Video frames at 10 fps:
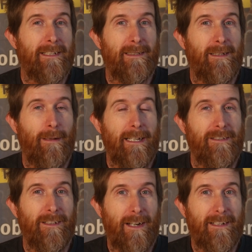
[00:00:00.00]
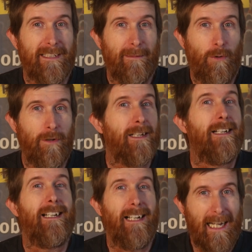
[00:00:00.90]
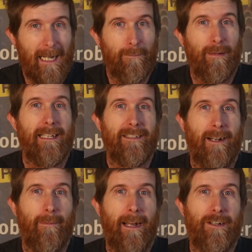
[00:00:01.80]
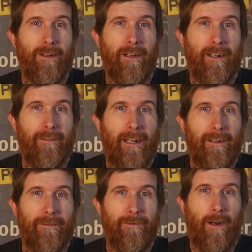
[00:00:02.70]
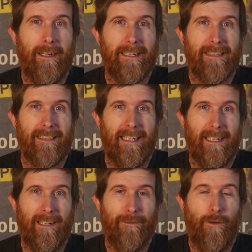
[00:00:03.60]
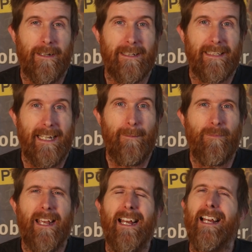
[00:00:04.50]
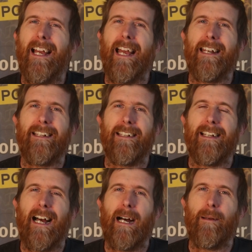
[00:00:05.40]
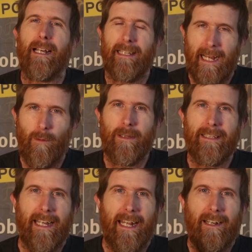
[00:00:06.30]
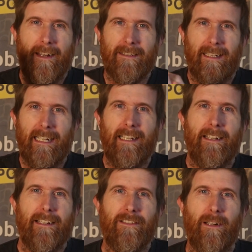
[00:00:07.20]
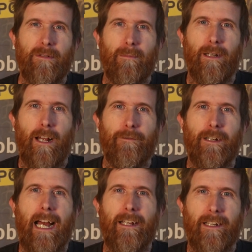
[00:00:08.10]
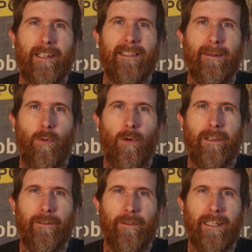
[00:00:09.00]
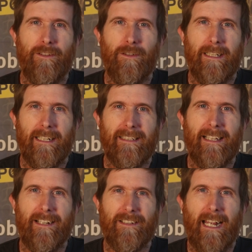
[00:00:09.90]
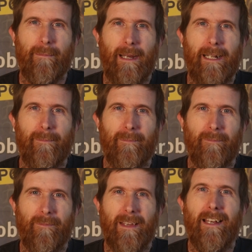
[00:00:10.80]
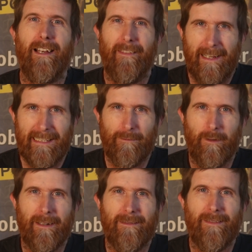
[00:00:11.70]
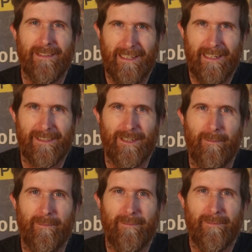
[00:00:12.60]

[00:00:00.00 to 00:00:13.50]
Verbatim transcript: is a place you like to support, um, please go to Patreon and, and find us uh, find us there. And uh, at, at once again, there's a link in the description below for how you can support the Free Julian Assange campaign. Thanks everyone. See you next time.